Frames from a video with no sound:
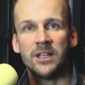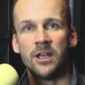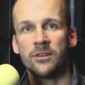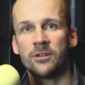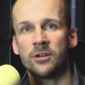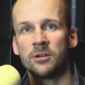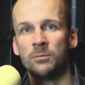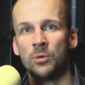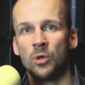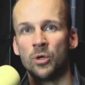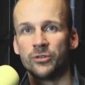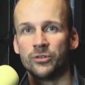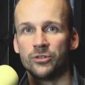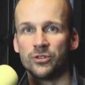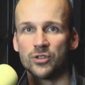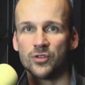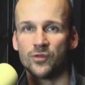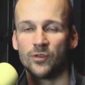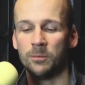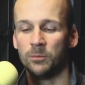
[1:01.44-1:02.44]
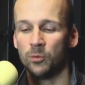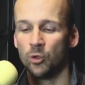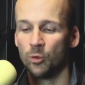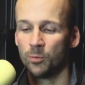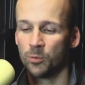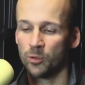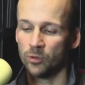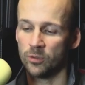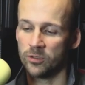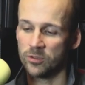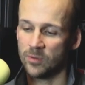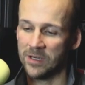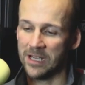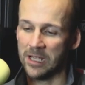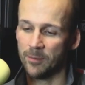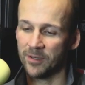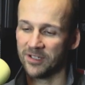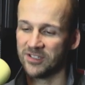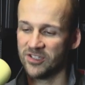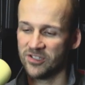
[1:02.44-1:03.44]
the other models from Low Pro as
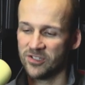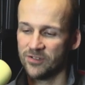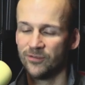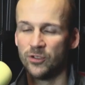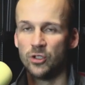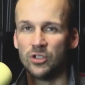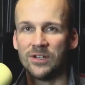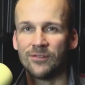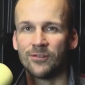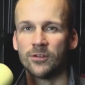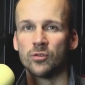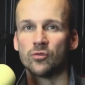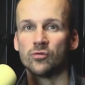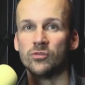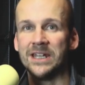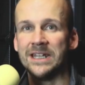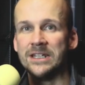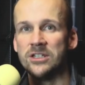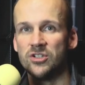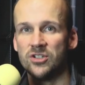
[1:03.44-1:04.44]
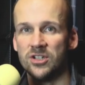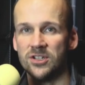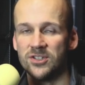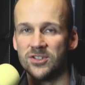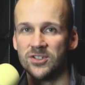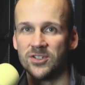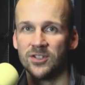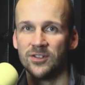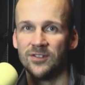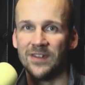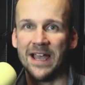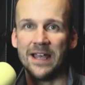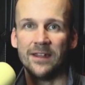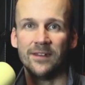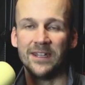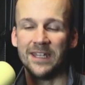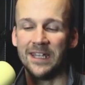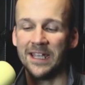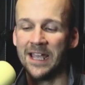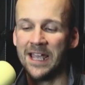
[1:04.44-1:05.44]
well, because there's a few different ranges that
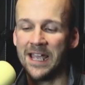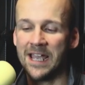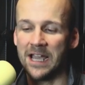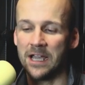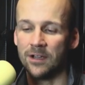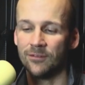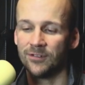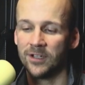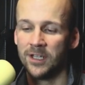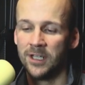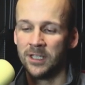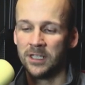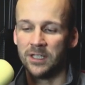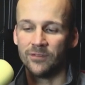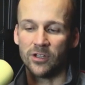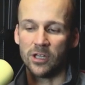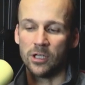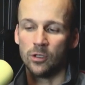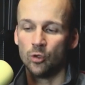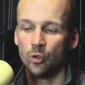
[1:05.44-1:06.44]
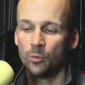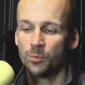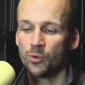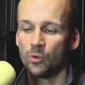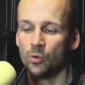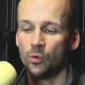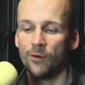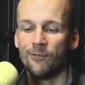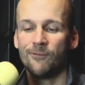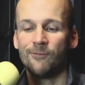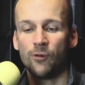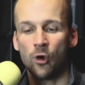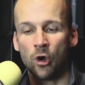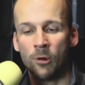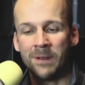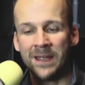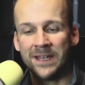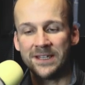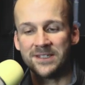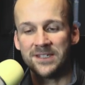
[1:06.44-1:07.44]
they have. They've got the Low Pro
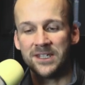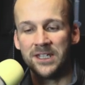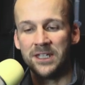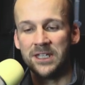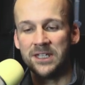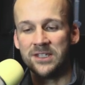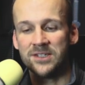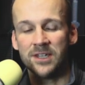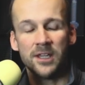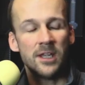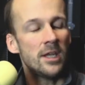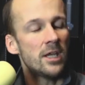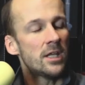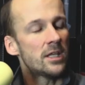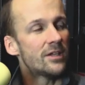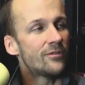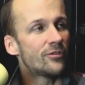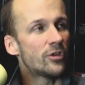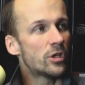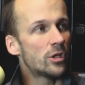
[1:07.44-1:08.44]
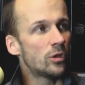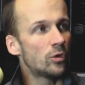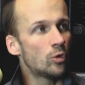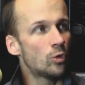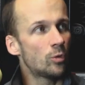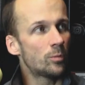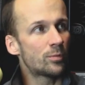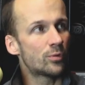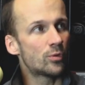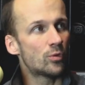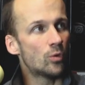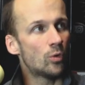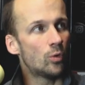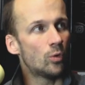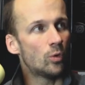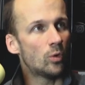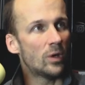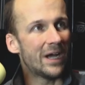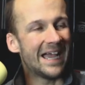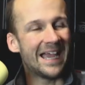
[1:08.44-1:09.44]
Format series, they've got the Low
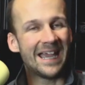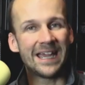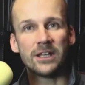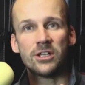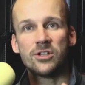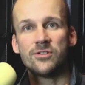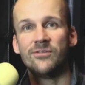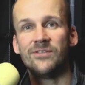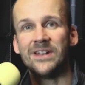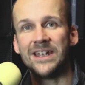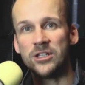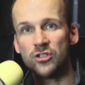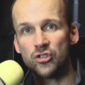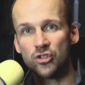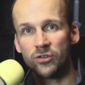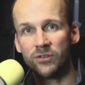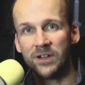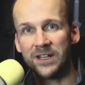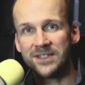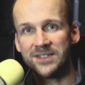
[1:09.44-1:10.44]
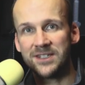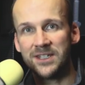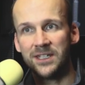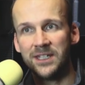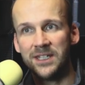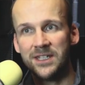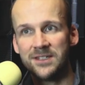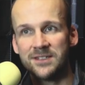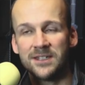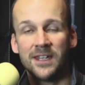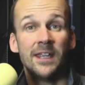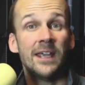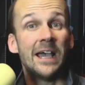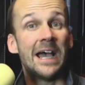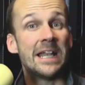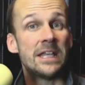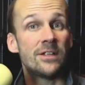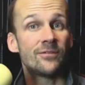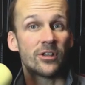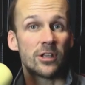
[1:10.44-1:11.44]
Pro Adventura series,
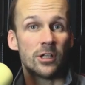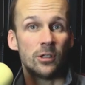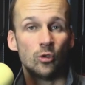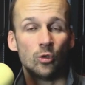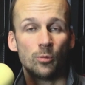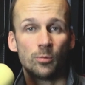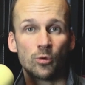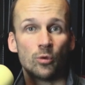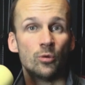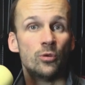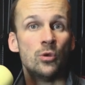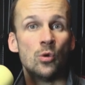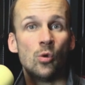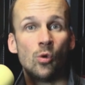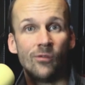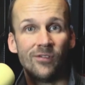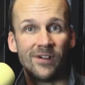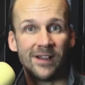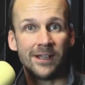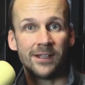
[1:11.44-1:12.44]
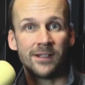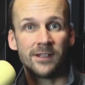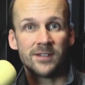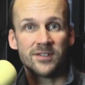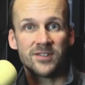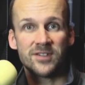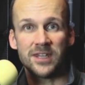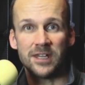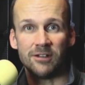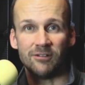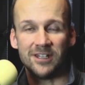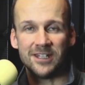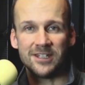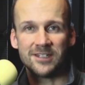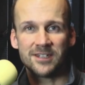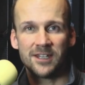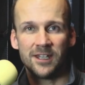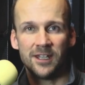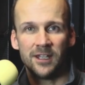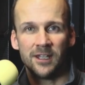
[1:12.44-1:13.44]
and they've got the Low Pro Nova
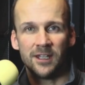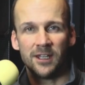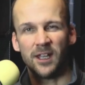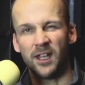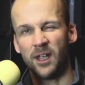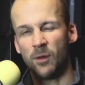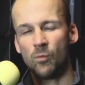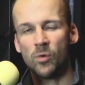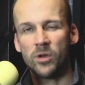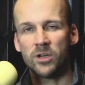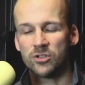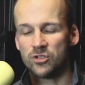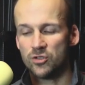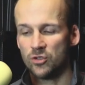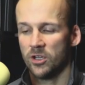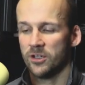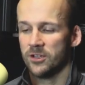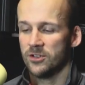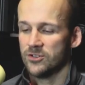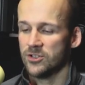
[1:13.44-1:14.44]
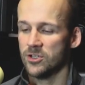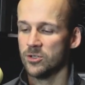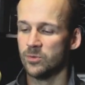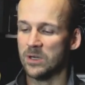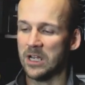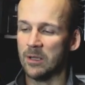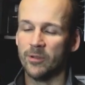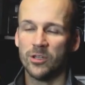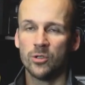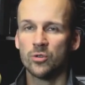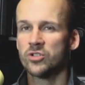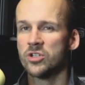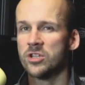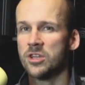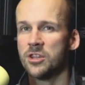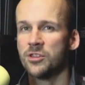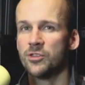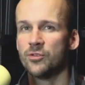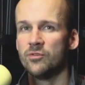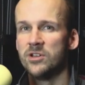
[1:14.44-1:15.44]
series, and one or two others as well. But those are
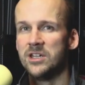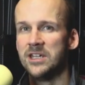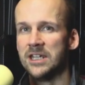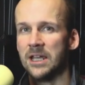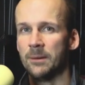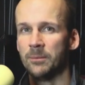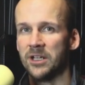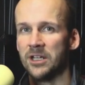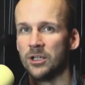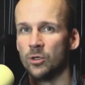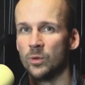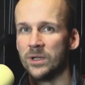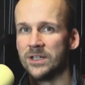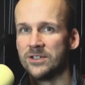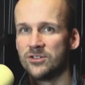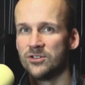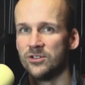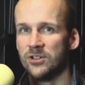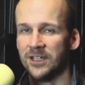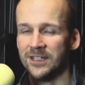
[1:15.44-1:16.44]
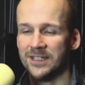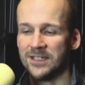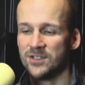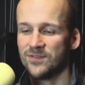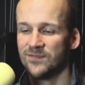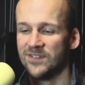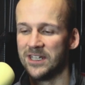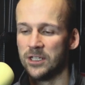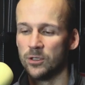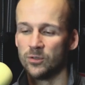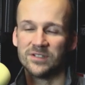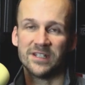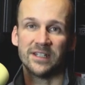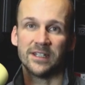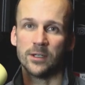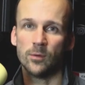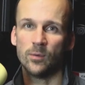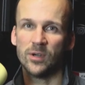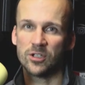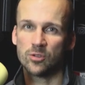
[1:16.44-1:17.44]
the three I'm going to go into in this video,
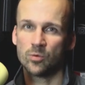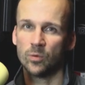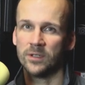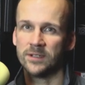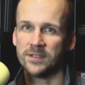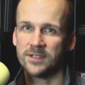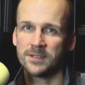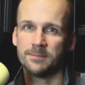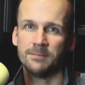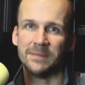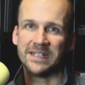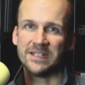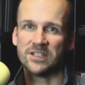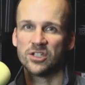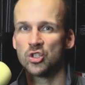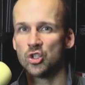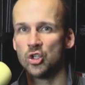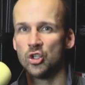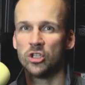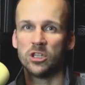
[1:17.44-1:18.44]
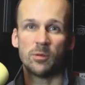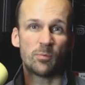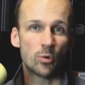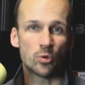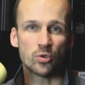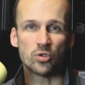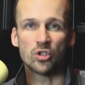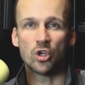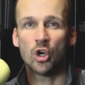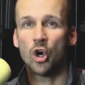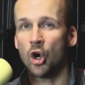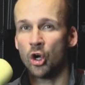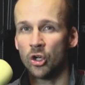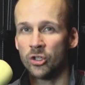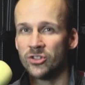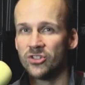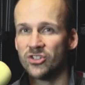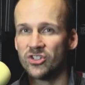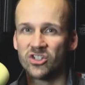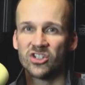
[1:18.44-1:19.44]
tell you which ones might suit, the pros and
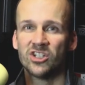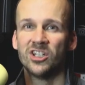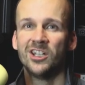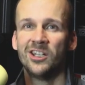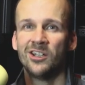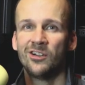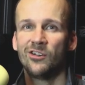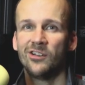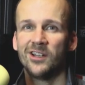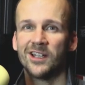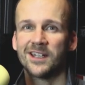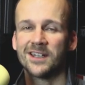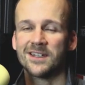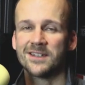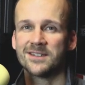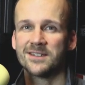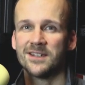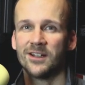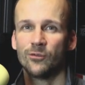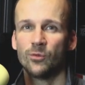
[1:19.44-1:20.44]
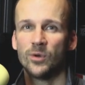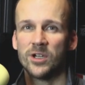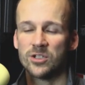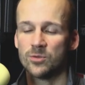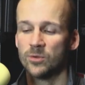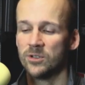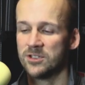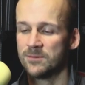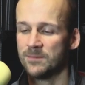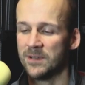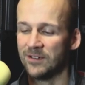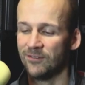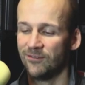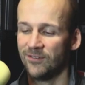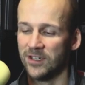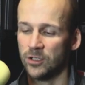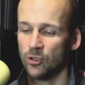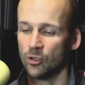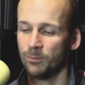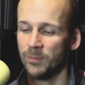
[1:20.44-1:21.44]
cons, all that kind of stuff, which ones might
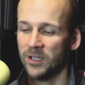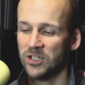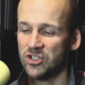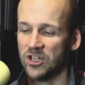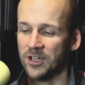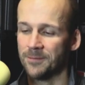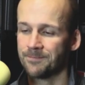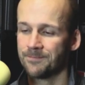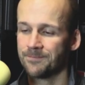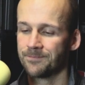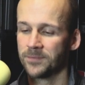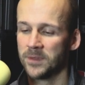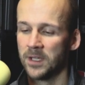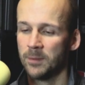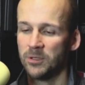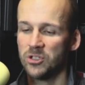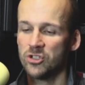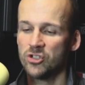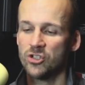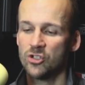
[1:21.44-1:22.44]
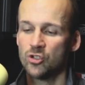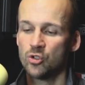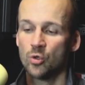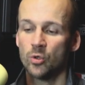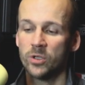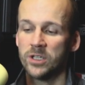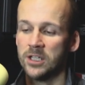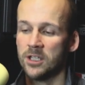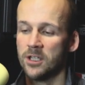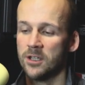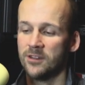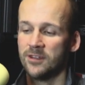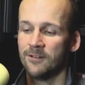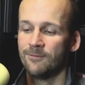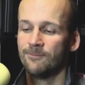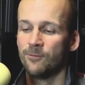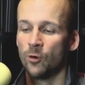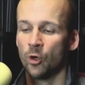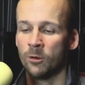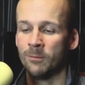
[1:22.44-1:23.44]
fit your budget. But just to show you the
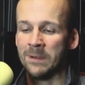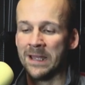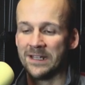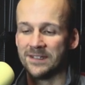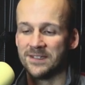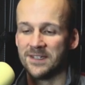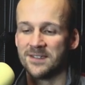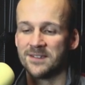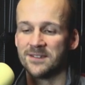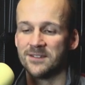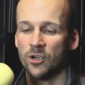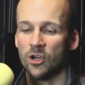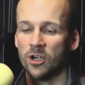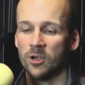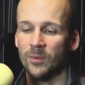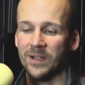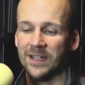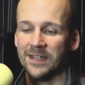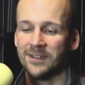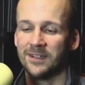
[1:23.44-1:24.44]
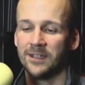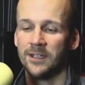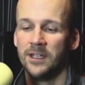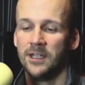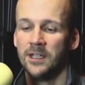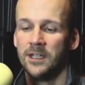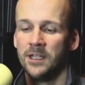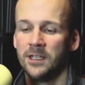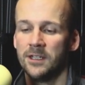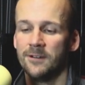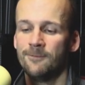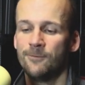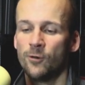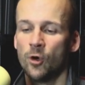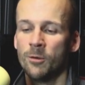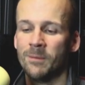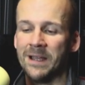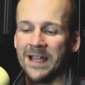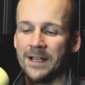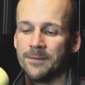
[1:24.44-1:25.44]
format to start with, the
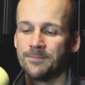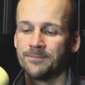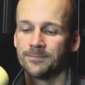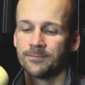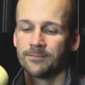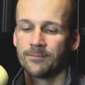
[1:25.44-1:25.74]
format